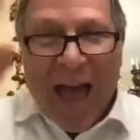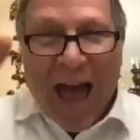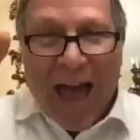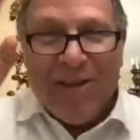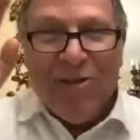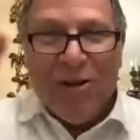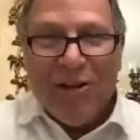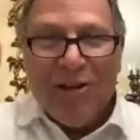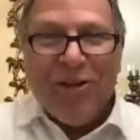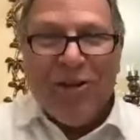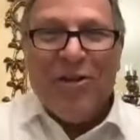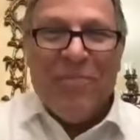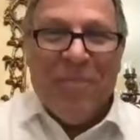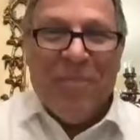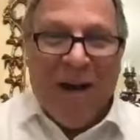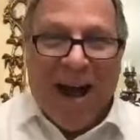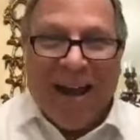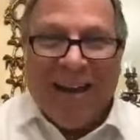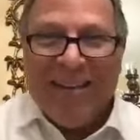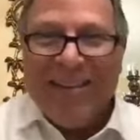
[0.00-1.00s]
had you in good
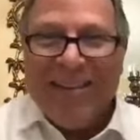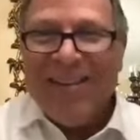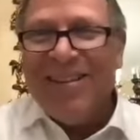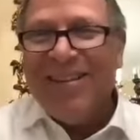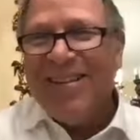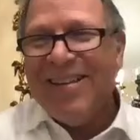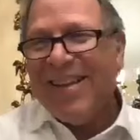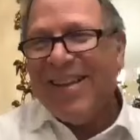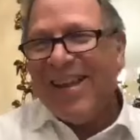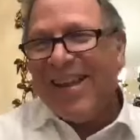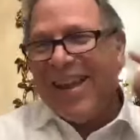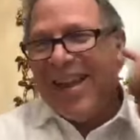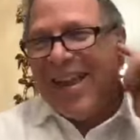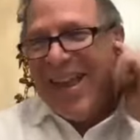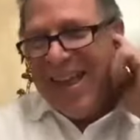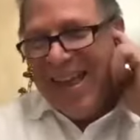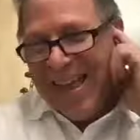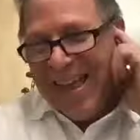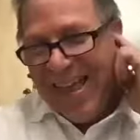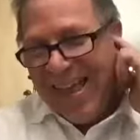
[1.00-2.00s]
mind.
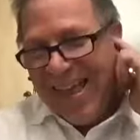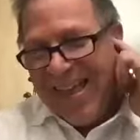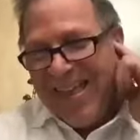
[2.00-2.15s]
Please.